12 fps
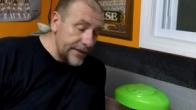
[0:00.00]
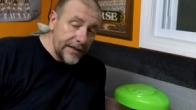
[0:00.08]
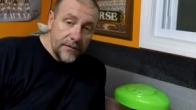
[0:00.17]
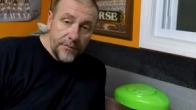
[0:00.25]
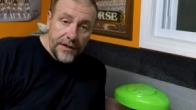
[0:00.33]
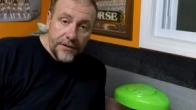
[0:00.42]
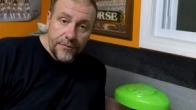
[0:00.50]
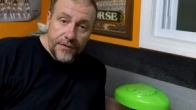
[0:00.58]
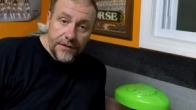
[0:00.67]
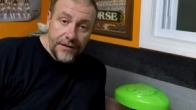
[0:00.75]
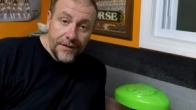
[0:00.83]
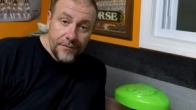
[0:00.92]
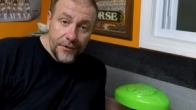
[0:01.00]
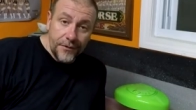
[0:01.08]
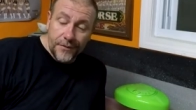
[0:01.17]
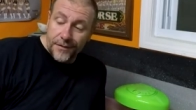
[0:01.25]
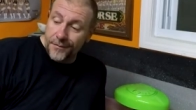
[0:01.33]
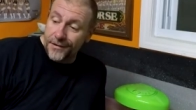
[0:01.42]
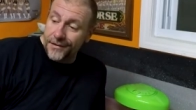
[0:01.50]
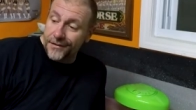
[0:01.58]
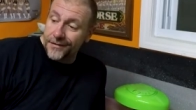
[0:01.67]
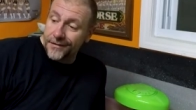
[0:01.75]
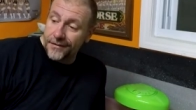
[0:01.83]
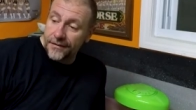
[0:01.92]
that'll match pretty damn good when I'm done.
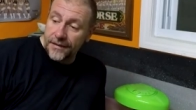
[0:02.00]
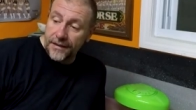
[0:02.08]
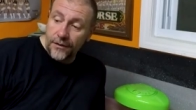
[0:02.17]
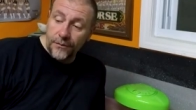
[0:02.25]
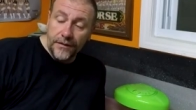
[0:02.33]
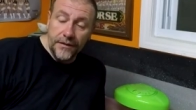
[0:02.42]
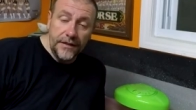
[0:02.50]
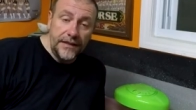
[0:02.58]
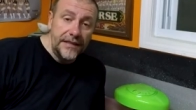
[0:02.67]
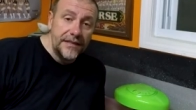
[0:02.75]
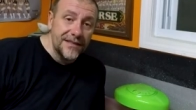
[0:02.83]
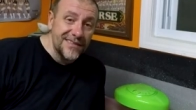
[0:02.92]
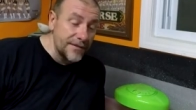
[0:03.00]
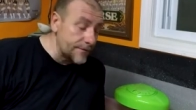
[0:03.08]
I hope the heat doesn't